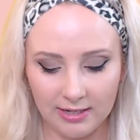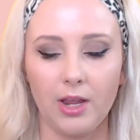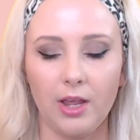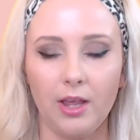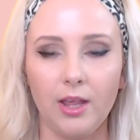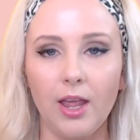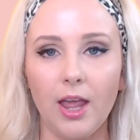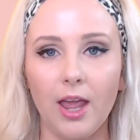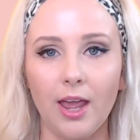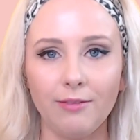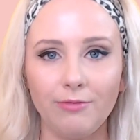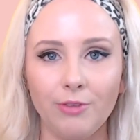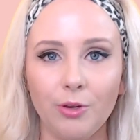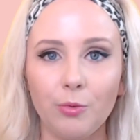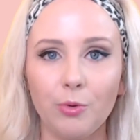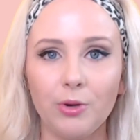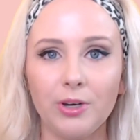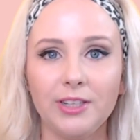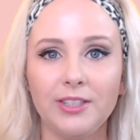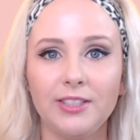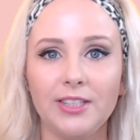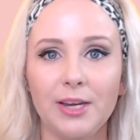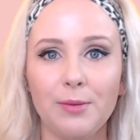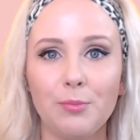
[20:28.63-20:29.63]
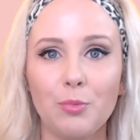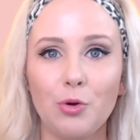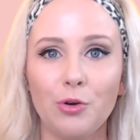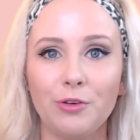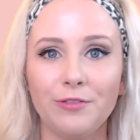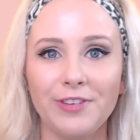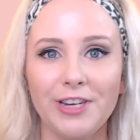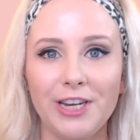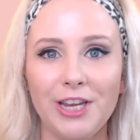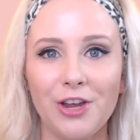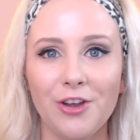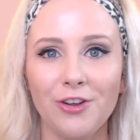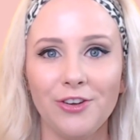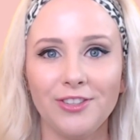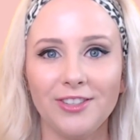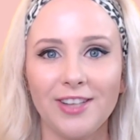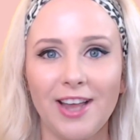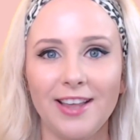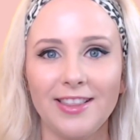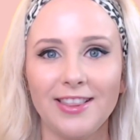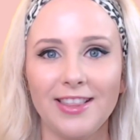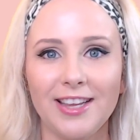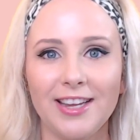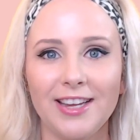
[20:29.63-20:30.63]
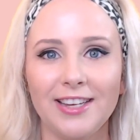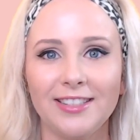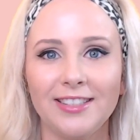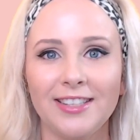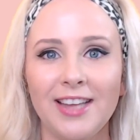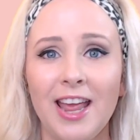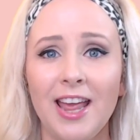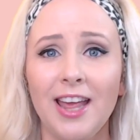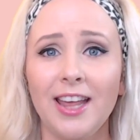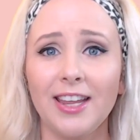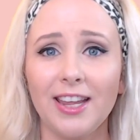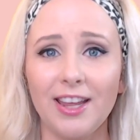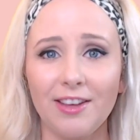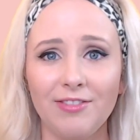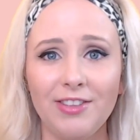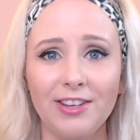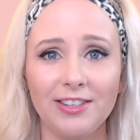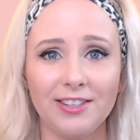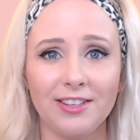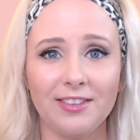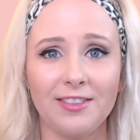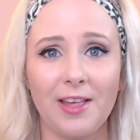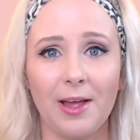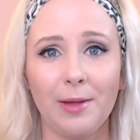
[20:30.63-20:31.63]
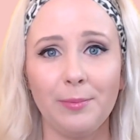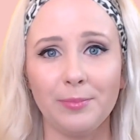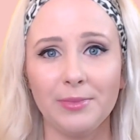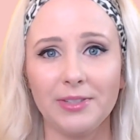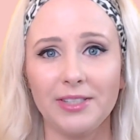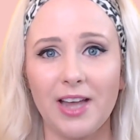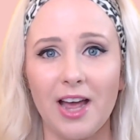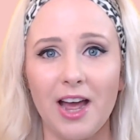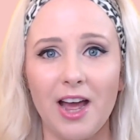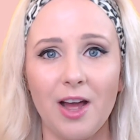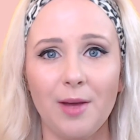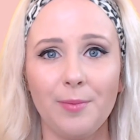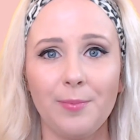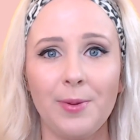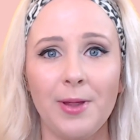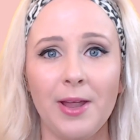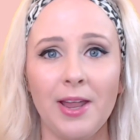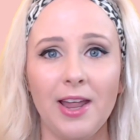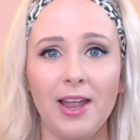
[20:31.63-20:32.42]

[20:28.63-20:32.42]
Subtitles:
If you want to see more videos like this, give this a thumbs up.